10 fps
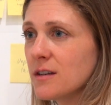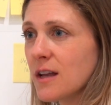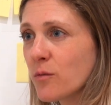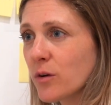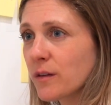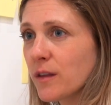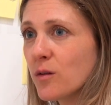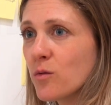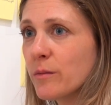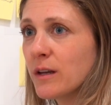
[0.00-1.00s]
the network that
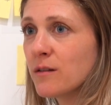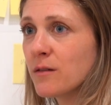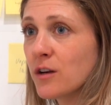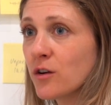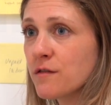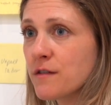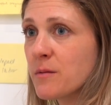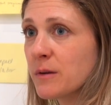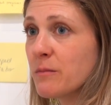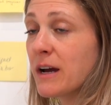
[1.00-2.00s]
a woman and her
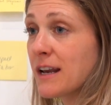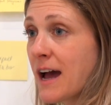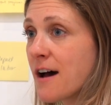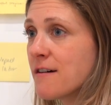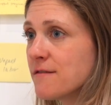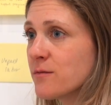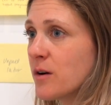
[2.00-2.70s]
family might have